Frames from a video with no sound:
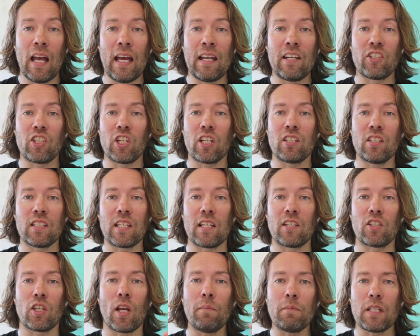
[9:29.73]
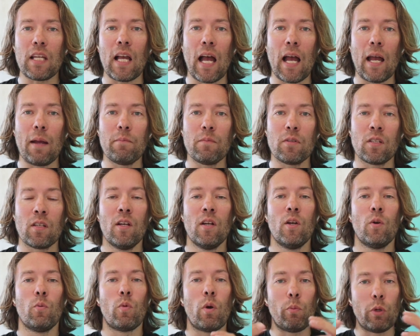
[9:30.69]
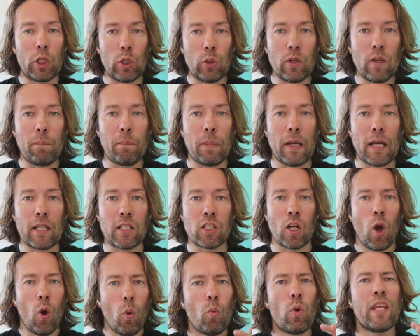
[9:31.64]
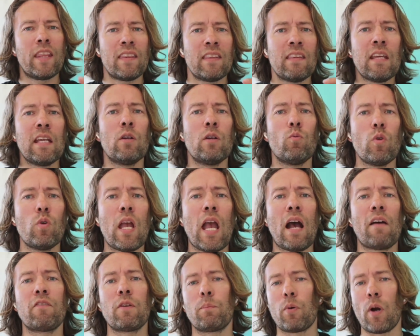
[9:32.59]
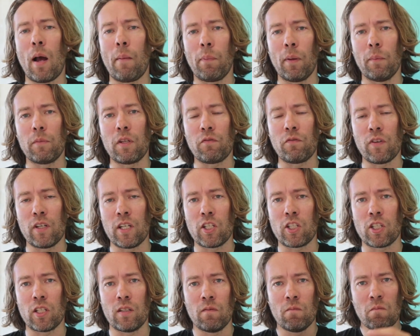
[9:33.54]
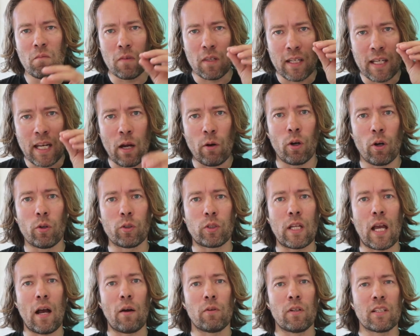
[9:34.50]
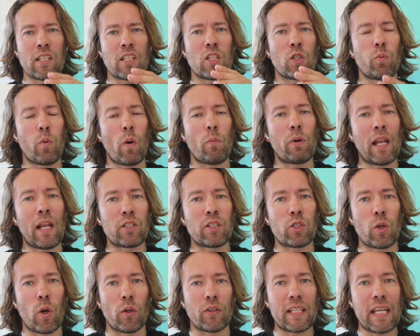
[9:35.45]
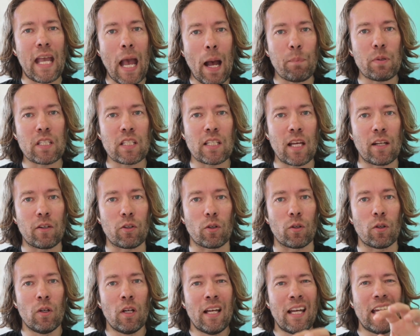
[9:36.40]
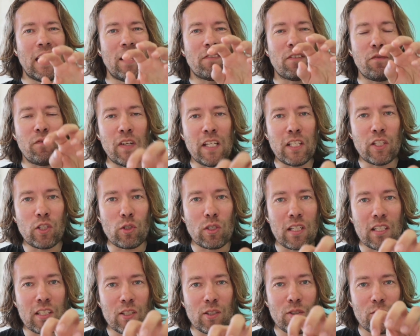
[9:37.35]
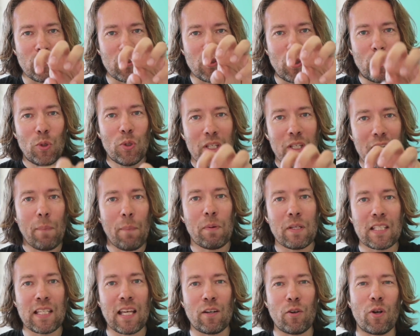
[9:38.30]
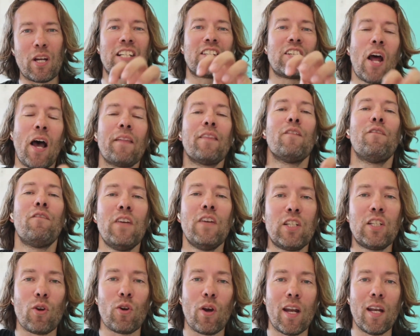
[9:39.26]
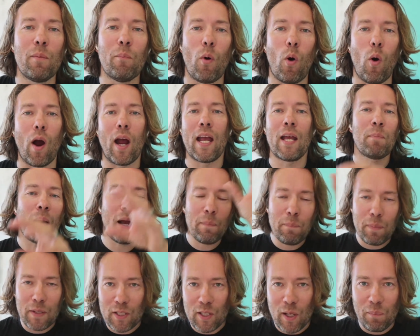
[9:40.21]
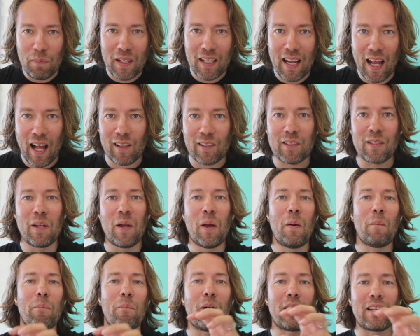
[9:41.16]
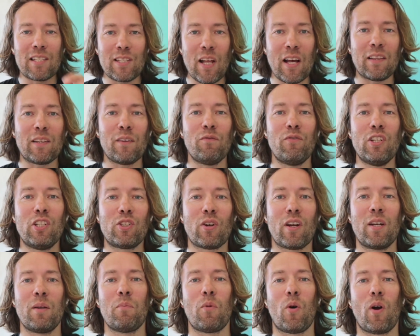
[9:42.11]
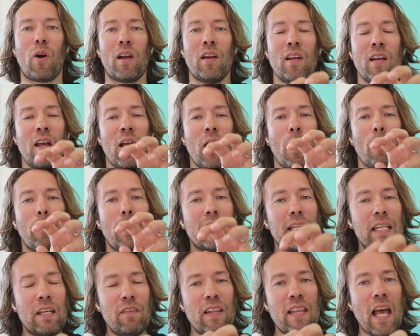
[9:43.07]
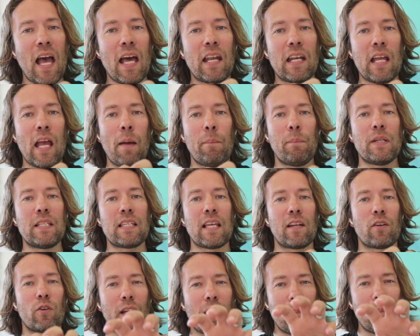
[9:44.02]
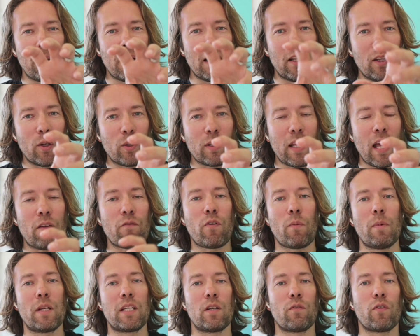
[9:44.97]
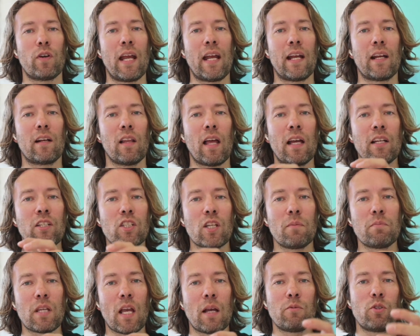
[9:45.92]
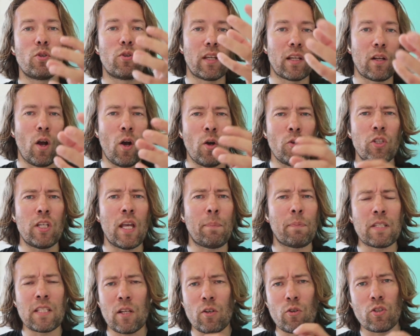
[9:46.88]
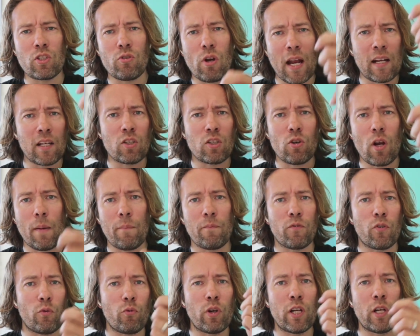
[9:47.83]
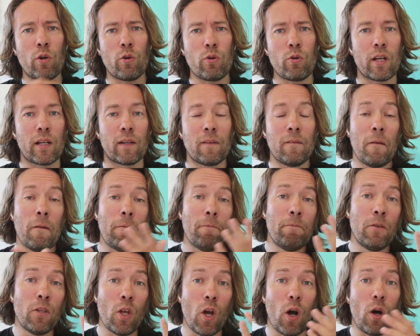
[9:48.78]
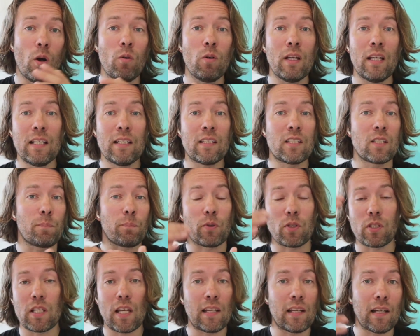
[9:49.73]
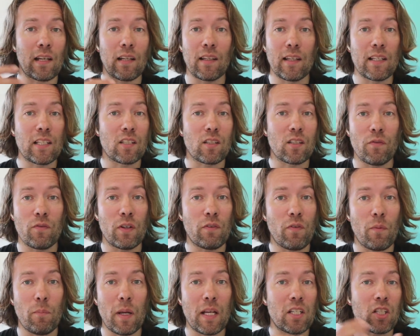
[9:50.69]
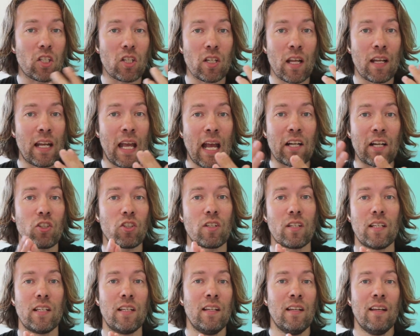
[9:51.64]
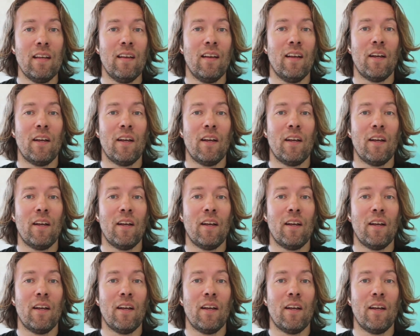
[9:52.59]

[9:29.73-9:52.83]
And as Jason says, sometimes when we do the pitch, we think we have the problem definition narrowed down. This is what we like to call the epicenter. If the feature didn't do the epicenter, it's not the feature anymore. It might be something else, but it's not the feature anymore. But even that epicenter can be looked at from a different angle. And sometimes you think, oh, the epicenter is drag and drop for reordering. No, it's presenting a list of information. And actually,